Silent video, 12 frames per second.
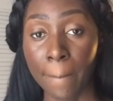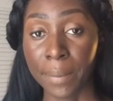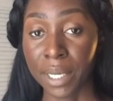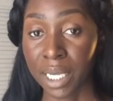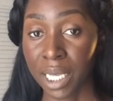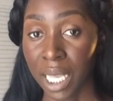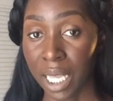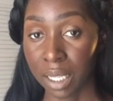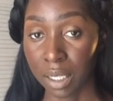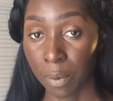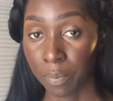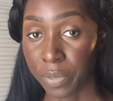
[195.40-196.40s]
But
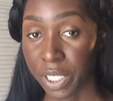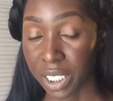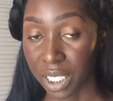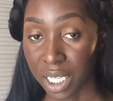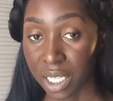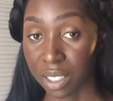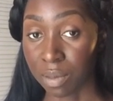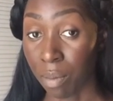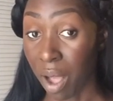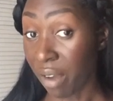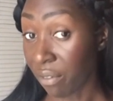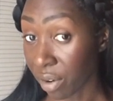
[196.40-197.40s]
again, this is
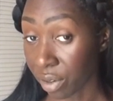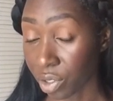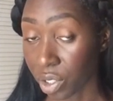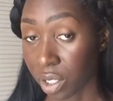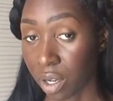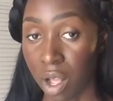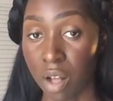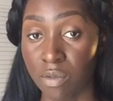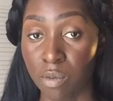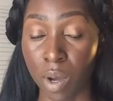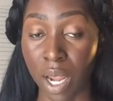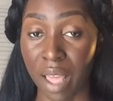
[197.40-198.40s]
my version
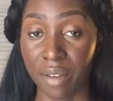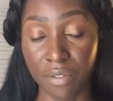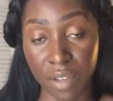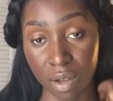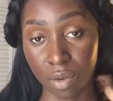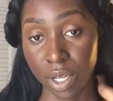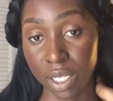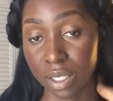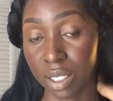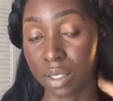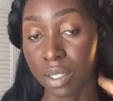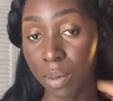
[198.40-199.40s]
of what I feel is
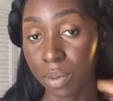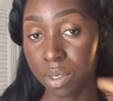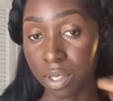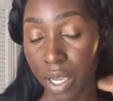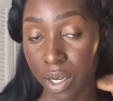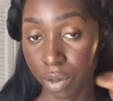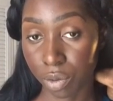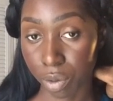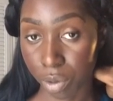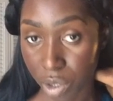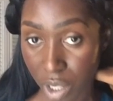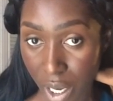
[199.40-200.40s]
the double-sided
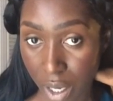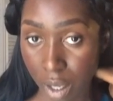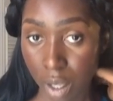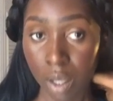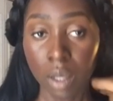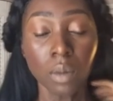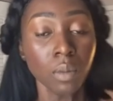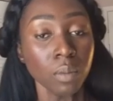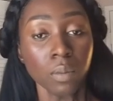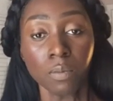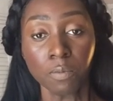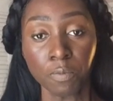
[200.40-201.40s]
crochet.
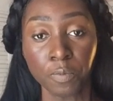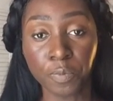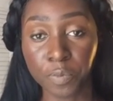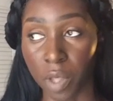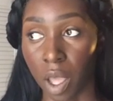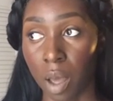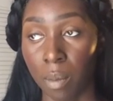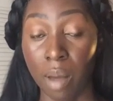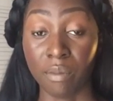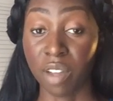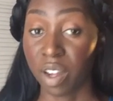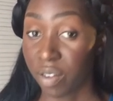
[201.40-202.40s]

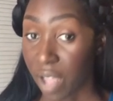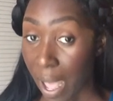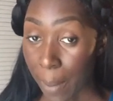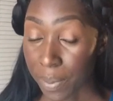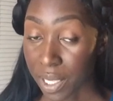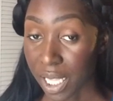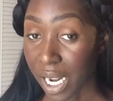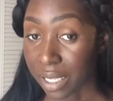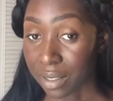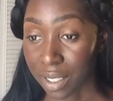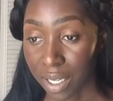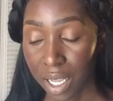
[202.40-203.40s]
I'm very happy that I
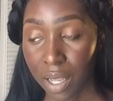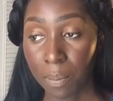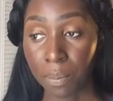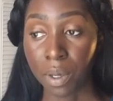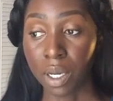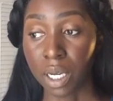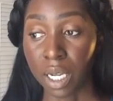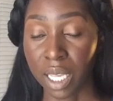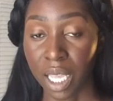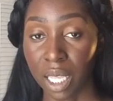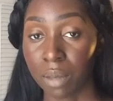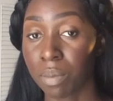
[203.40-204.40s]
did it, but
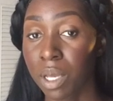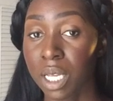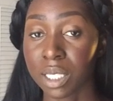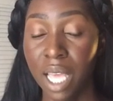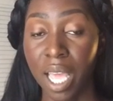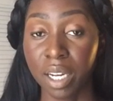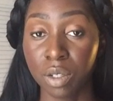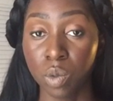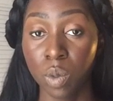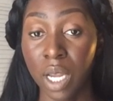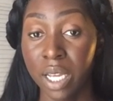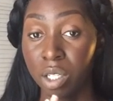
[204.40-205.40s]
again, because I had to
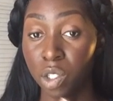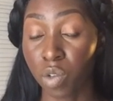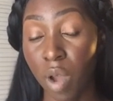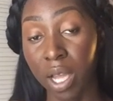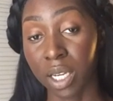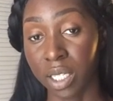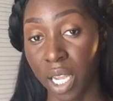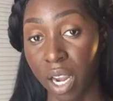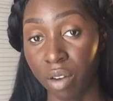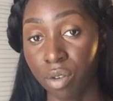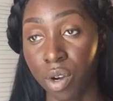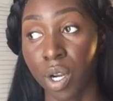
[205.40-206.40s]
do a lot of trial and
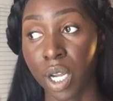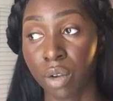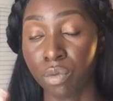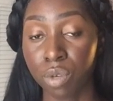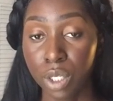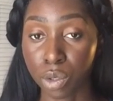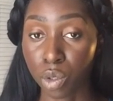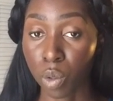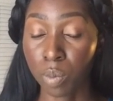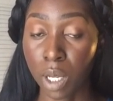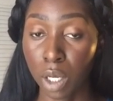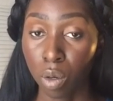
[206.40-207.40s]
error, it really took
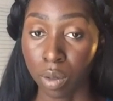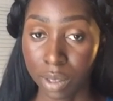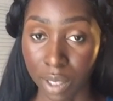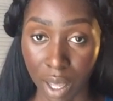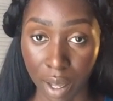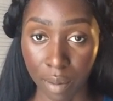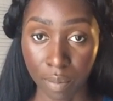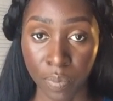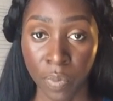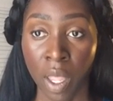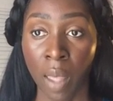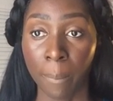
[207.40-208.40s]
me a long time,
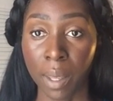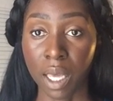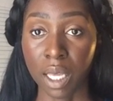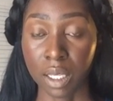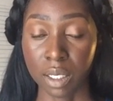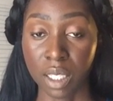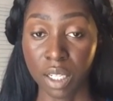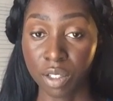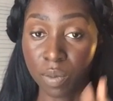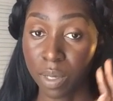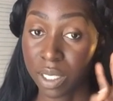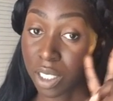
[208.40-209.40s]
because there's
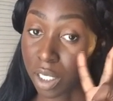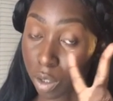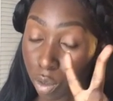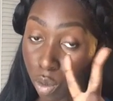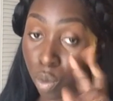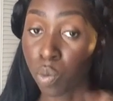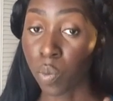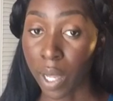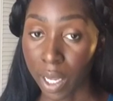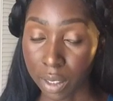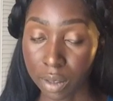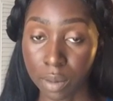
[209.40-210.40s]
basically 2
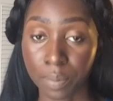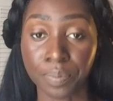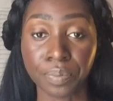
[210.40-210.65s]
ways.